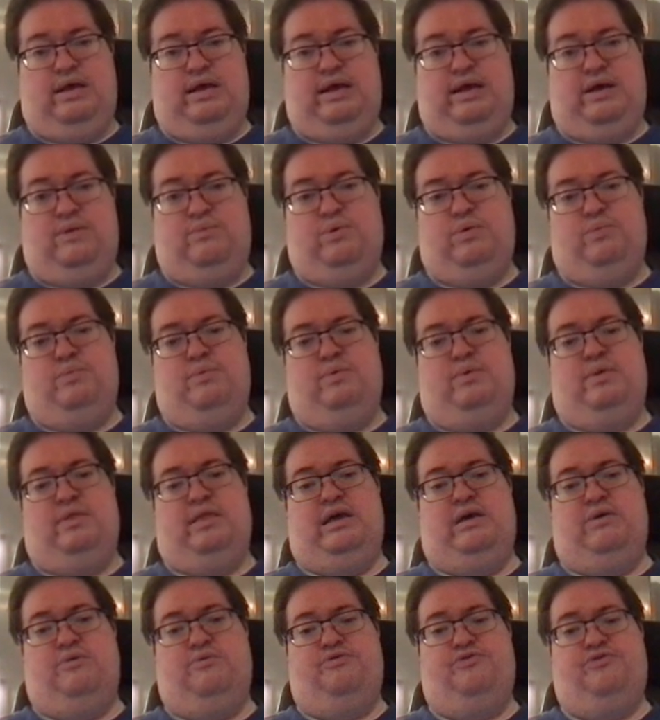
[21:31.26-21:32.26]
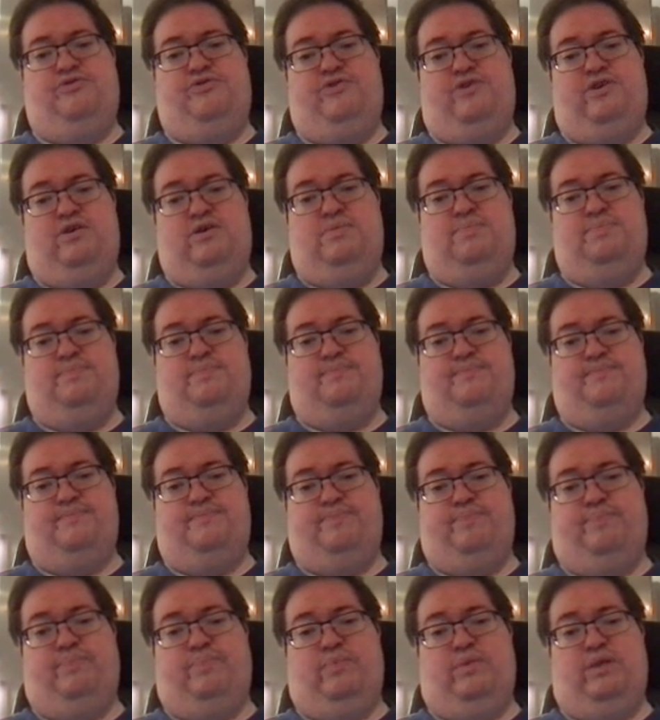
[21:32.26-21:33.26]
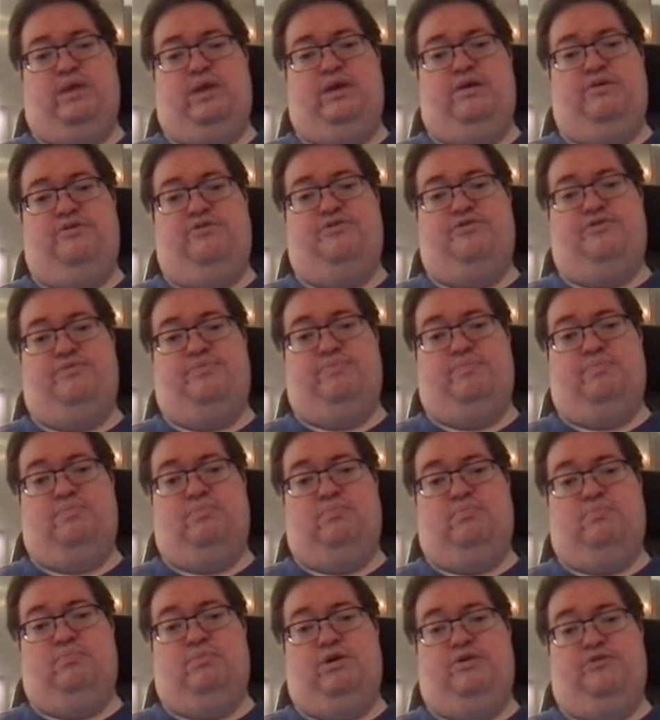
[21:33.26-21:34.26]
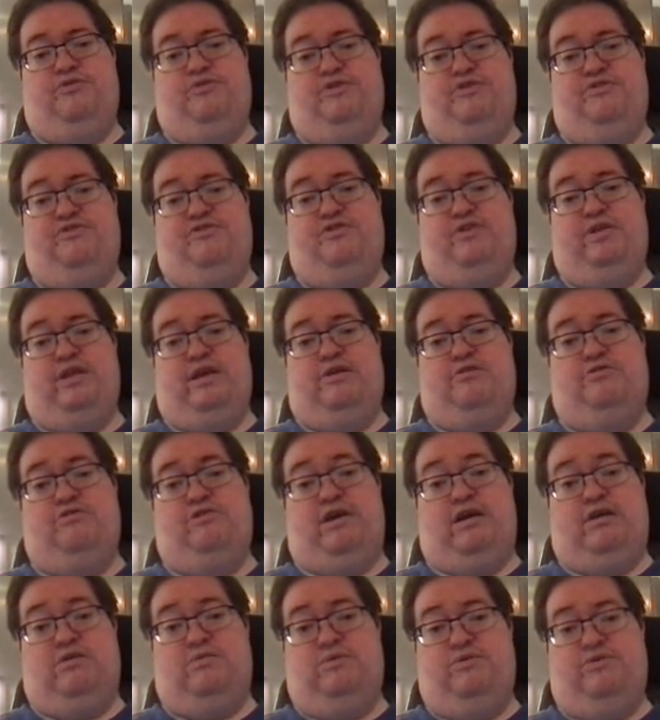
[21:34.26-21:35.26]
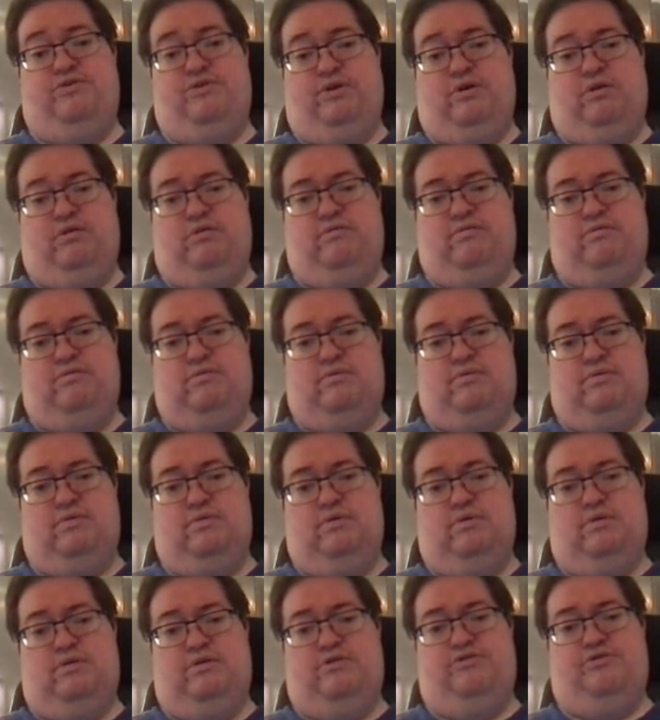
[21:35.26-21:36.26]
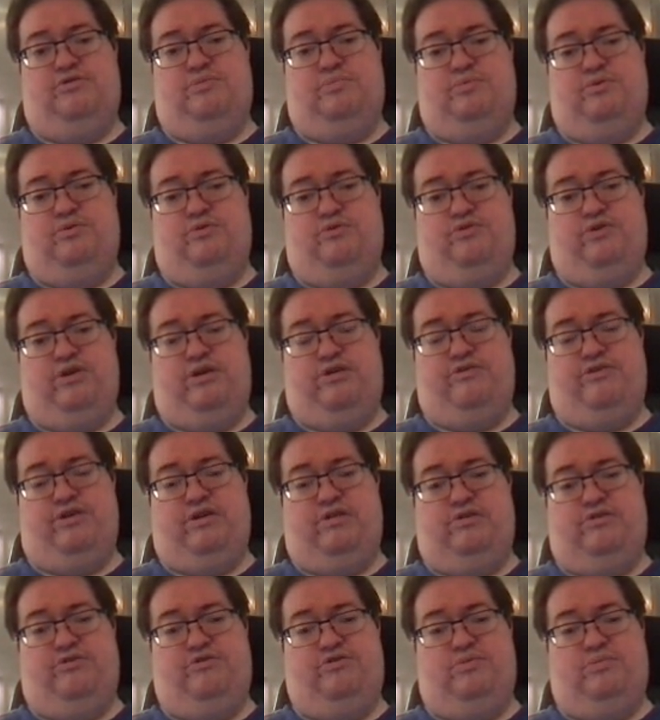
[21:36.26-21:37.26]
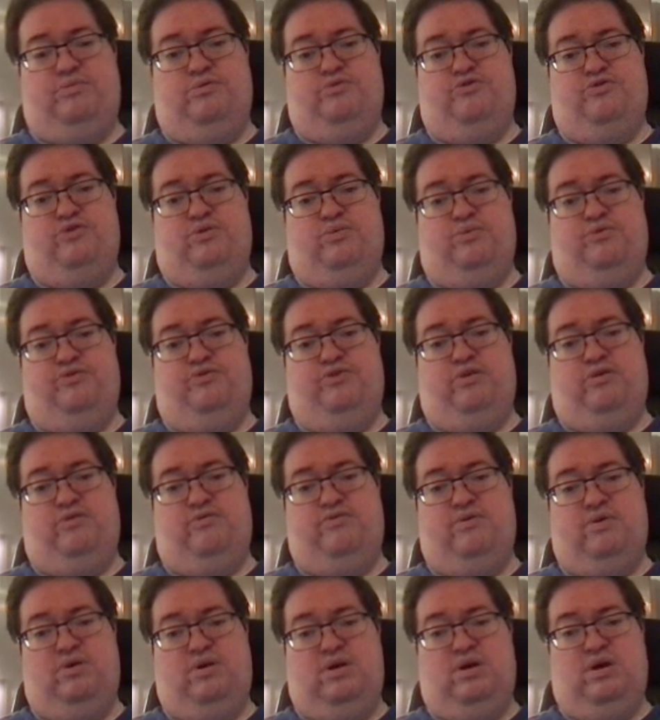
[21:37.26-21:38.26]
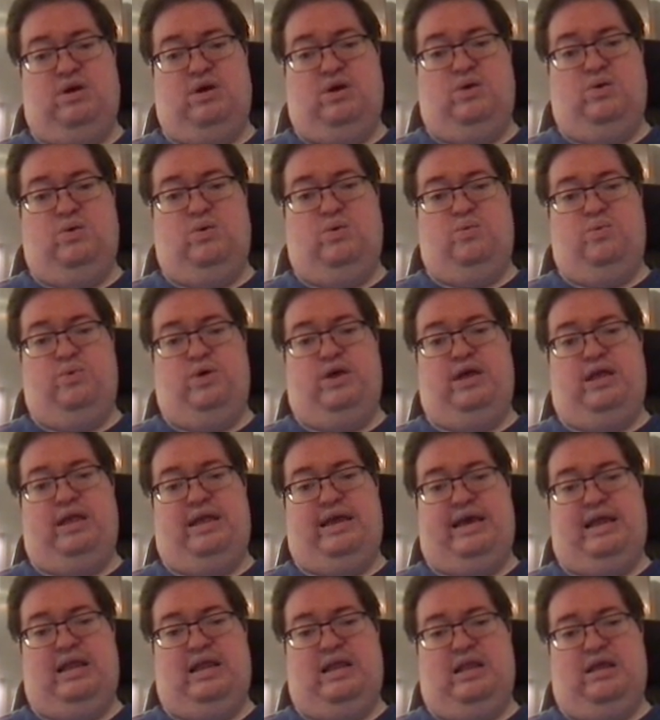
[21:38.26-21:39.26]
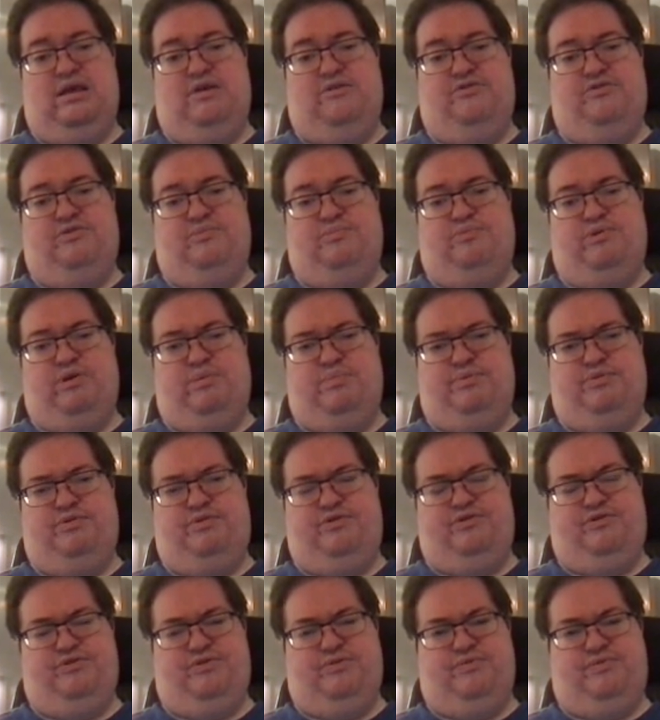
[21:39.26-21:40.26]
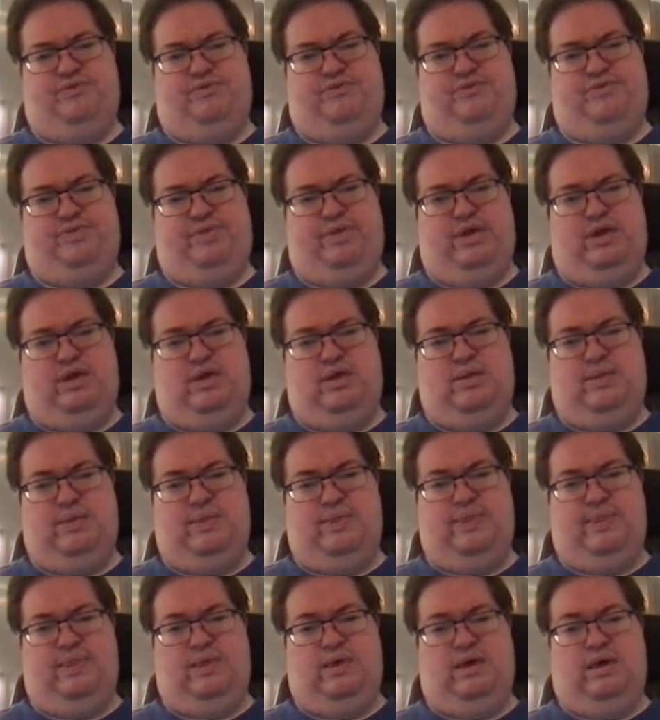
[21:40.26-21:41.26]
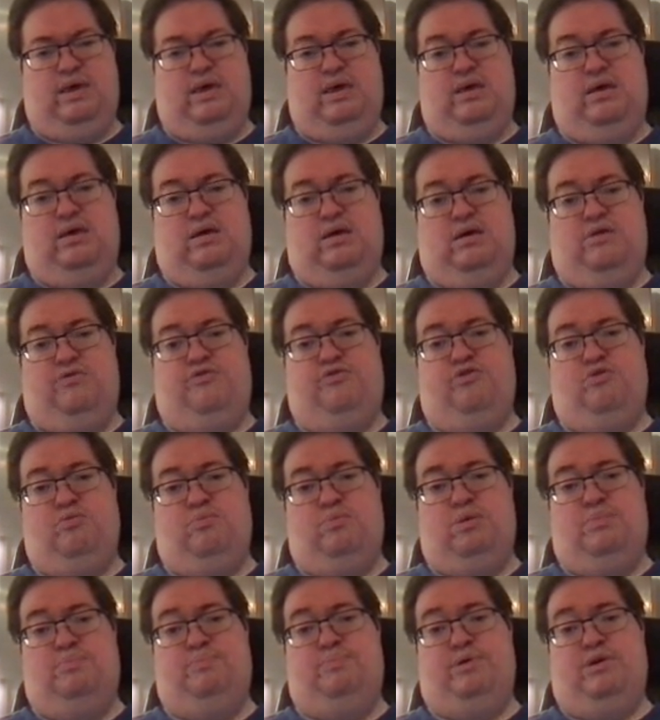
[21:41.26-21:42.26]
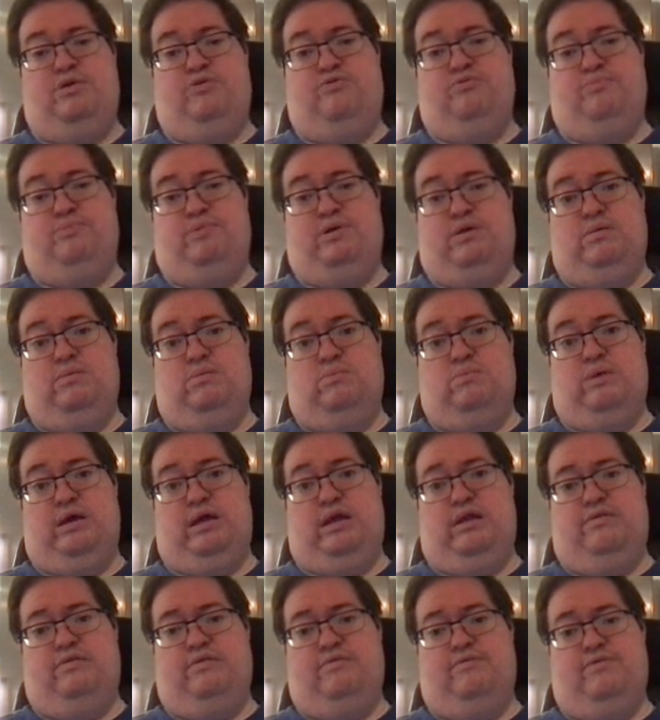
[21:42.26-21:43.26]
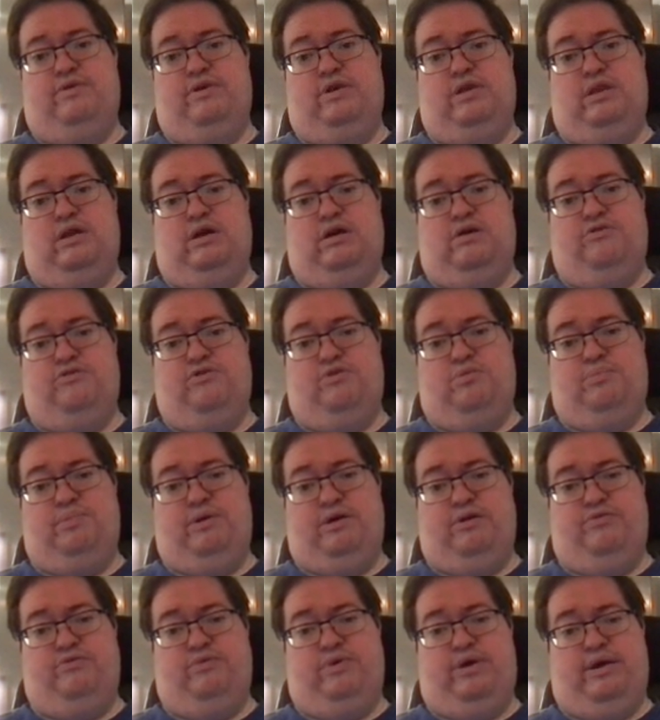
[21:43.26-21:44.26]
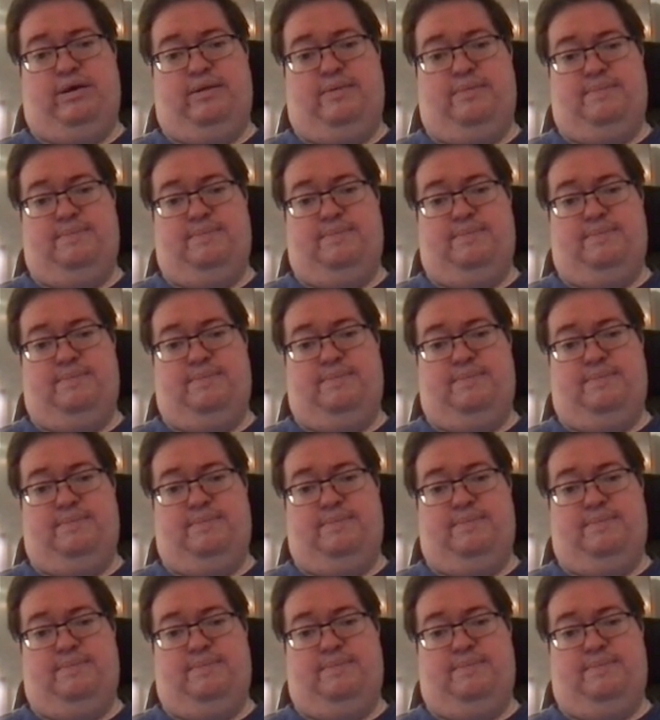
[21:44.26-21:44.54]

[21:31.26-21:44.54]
What we will now see is, because this is an exact result, exact distributional result, we can analyze the properties of this thing, assuming p to be relatively large compared to n.